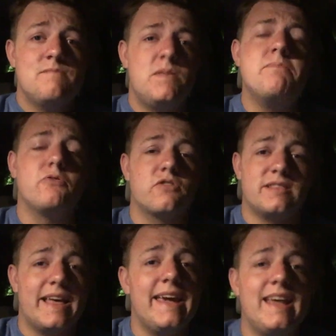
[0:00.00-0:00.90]
People
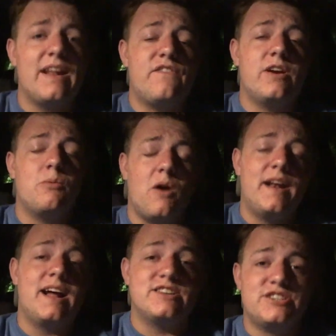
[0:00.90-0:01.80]
relate, and I figured why
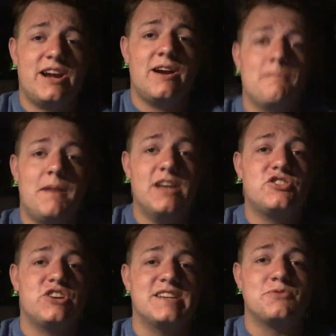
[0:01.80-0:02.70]
not share my
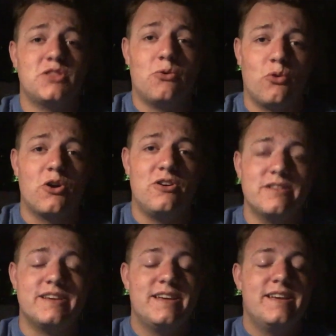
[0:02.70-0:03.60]
stress with the world.